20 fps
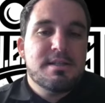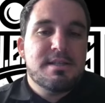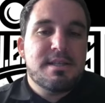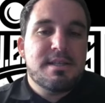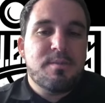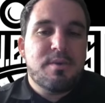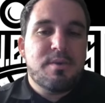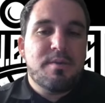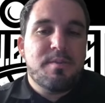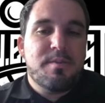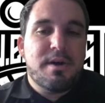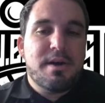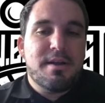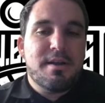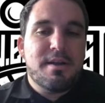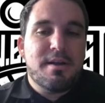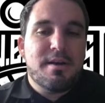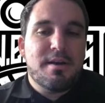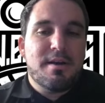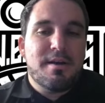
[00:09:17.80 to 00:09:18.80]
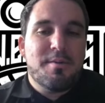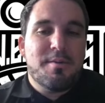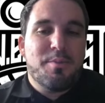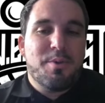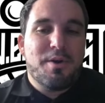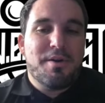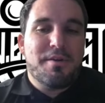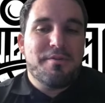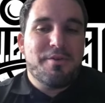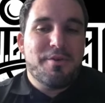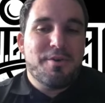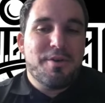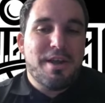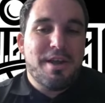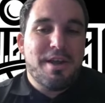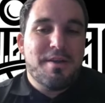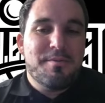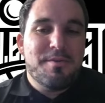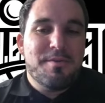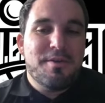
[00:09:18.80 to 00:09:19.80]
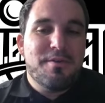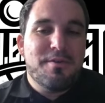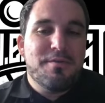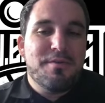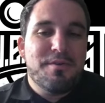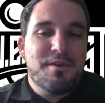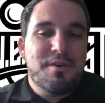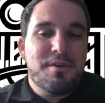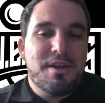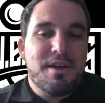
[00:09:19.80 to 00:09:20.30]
Tell me about a part of your game that you feel